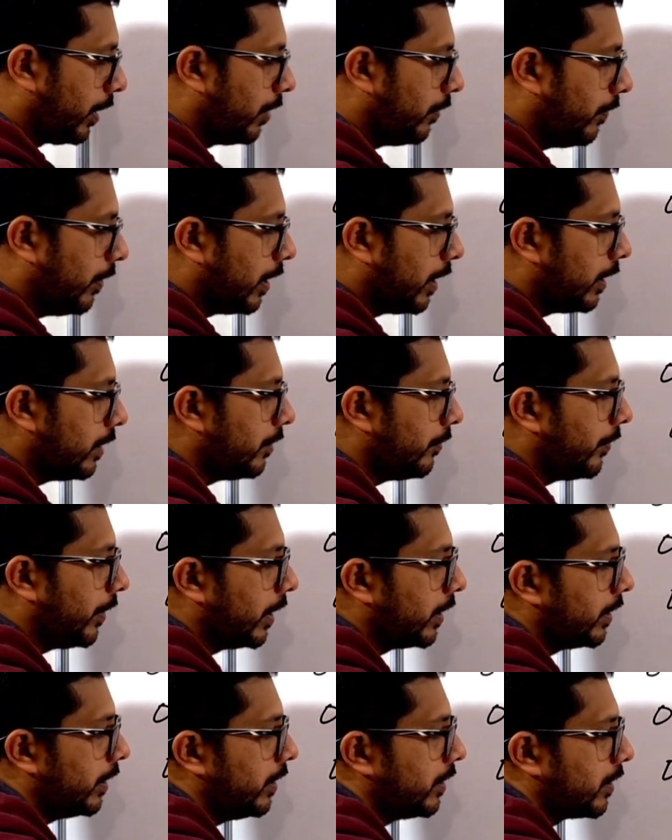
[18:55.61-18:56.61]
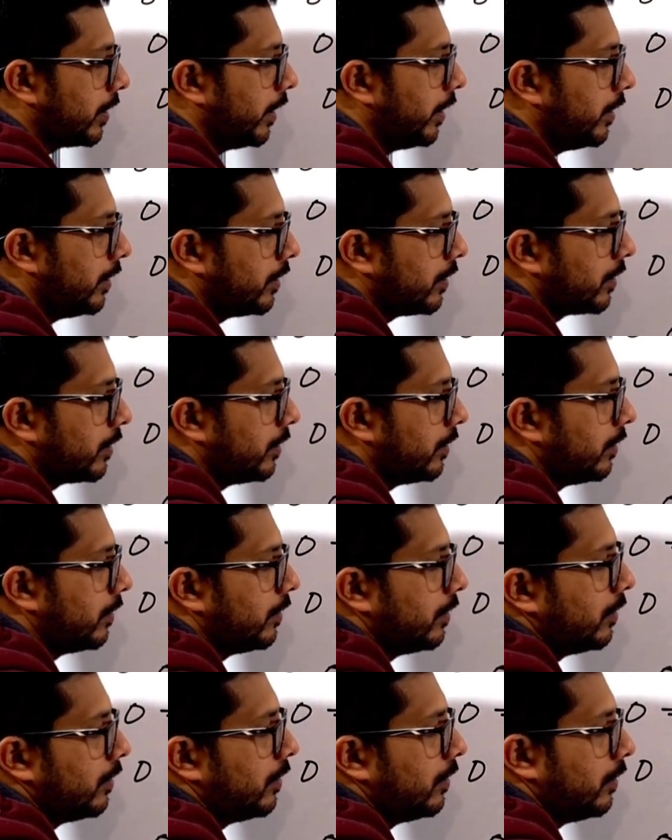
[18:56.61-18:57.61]
What are the factors, guys?
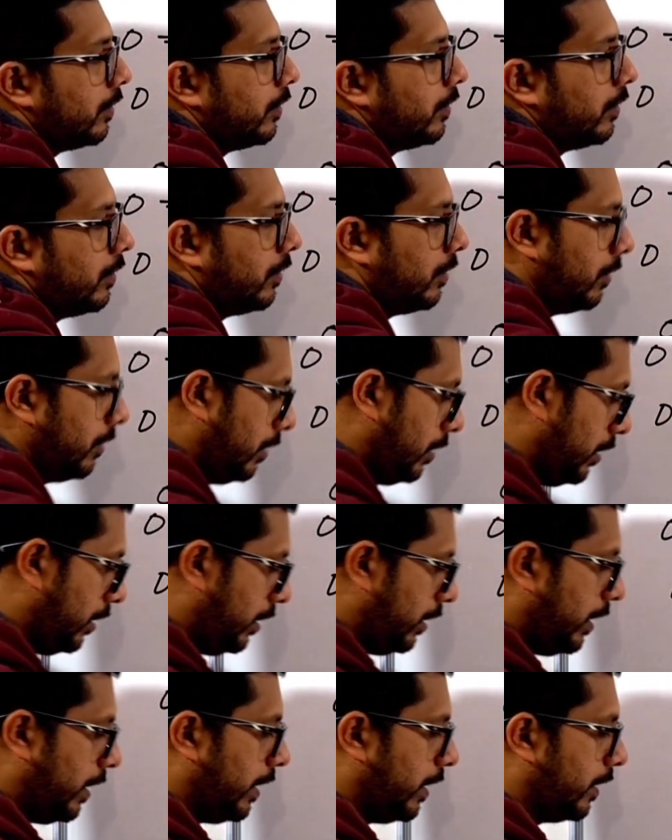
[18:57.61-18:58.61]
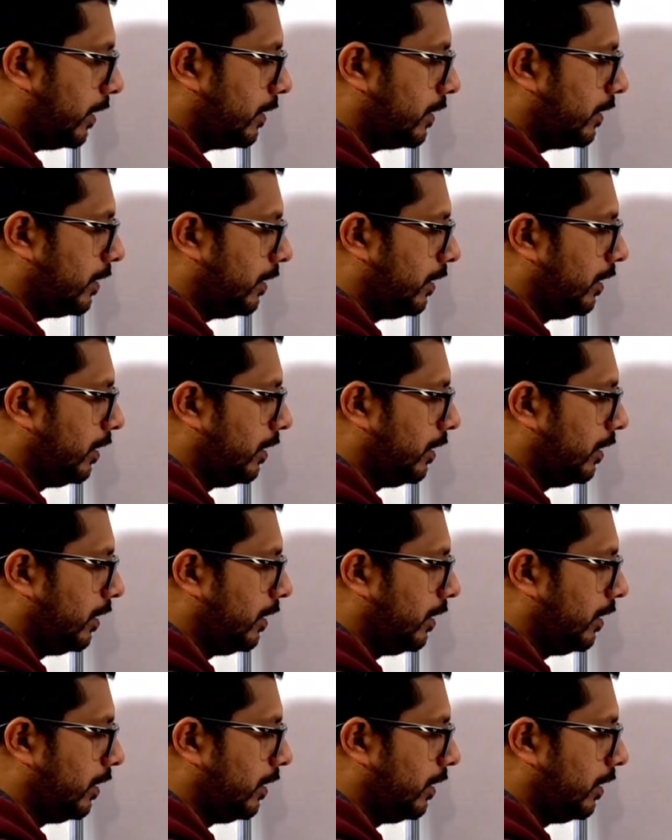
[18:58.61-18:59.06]
X